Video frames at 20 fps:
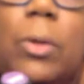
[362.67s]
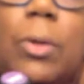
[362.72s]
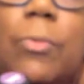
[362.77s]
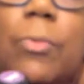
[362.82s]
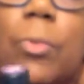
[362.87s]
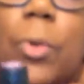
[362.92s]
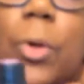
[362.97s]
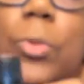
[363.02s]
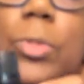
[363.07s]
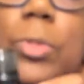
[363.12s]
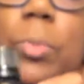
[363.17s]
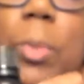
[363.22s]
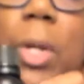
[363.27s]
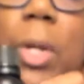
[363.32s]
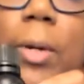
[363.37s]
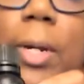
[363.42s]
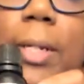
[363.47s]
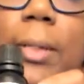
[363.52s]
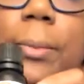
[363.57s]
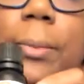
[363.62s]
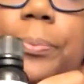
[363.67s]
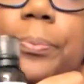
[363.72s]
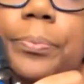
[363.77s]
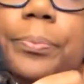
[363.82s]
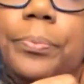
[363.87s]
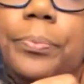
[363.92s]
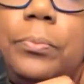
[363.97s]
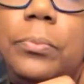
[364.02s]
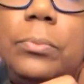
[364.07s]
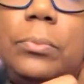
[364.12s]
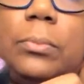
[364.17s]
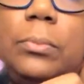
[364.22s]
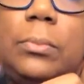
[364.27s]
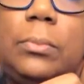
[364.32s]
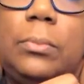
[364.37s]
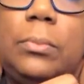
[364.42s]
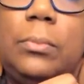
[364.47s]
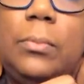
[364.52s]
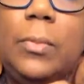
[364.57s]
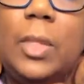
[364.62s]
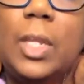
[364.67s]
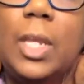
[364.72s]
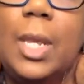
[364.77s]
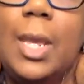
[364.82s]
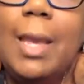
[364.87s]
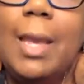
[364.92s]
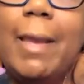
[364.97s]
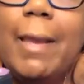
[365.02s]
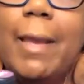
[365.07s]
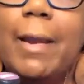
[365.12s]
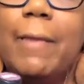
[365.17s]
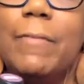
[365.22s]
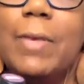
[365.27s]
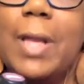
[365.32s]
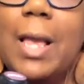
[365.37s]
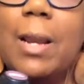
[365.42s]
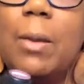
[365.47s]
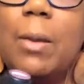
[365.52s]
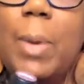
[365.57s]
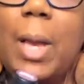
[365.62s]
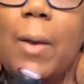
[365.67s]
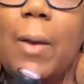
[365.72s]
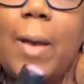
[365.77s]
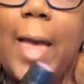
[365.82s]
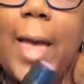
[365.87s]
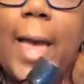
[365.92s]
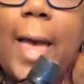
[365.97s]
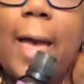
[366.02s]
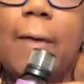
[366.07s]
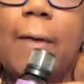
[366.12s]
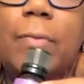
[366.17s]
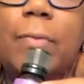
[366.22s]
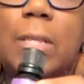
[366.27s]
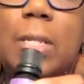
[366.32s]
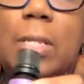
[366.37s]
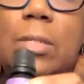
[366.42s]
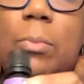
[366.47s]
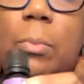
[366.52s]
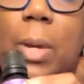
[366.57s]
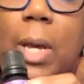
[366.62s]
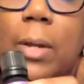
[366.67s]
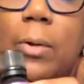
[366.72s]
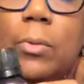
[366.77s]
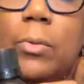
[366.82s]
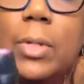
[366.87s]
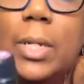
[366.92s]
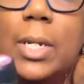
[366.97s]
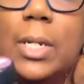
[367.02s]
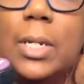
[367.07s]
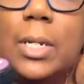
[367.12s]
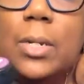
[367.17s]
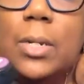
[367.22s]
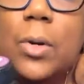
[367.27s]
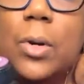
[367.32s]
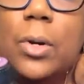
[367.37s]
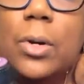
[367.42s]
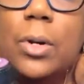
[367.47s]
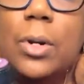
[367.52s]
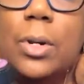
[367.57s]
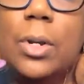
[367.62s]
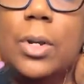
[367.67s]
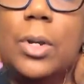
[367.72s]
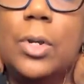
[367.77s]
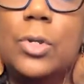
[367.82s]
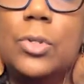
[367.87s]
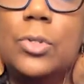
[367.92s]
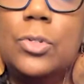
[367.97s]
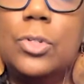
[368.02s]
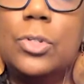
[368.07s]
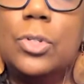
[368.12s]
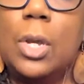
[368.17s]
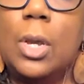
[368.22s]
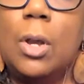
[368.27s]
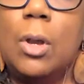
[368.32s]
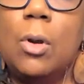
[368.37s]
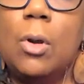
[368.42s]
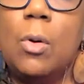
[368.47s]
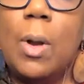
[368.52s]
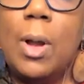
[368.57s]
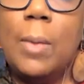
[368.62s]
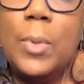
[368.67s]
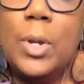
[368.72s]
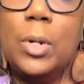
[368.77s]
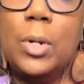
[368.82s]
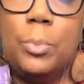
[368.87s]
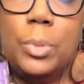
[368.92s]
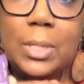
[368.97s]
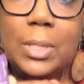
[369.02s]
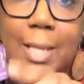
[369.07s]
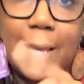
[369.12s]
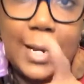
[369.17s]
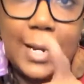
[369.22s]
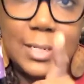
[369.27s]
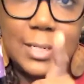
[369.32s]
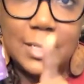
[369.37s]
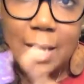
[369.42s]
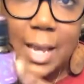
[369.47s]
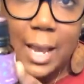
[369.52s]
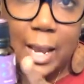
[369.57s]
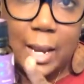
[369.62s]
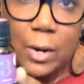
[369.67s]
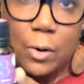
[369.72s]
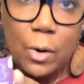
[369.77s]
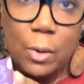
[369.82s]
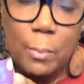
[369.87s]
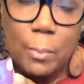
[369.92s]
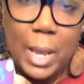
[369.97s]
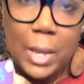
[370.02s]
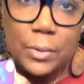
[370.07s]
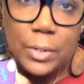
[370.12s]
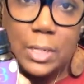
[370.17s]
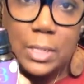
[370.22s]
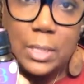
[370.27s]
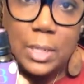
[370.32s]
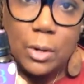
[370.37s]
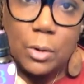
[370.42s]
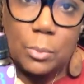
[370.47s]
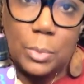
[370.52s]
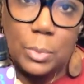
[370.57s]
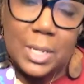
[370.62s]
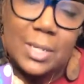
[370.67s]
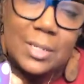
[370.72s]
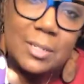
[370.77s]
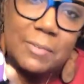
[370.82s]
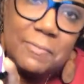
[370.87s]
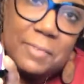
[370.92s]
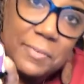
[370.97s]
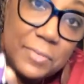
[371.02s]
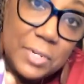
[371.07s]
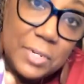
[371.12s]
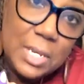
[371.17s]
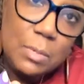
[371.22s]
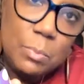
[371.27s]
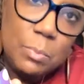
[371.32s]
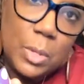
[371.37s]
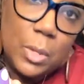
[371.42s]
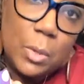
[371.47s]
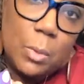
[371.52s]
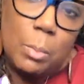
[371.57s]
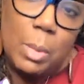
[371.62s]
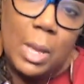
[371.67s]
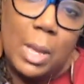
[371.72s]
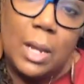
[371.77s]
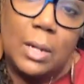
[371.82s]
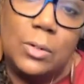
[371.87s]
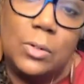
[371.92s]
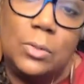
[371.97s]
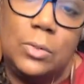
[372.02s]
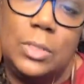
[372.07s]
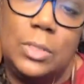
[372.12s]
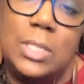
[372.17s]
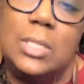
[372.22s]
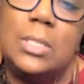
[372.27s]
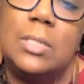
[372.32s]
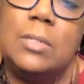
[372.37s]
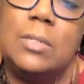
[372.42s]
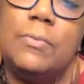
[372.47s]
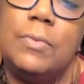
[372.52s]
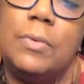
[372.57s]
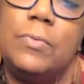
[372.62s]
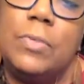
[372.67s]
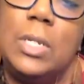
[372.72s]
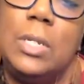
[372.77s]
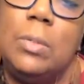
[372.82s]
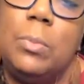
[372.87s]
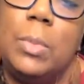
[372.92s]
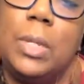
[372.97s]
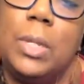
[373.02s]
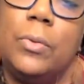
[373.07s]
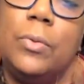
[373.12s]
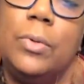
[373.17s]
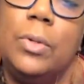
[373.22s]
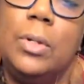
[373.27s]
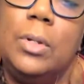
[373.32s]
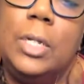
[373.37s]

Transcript: of rosemary, and I've got about half of this bottle in here. So I'm going to put that entire amount in there because a 15 ml bottle, this is a 15 ml.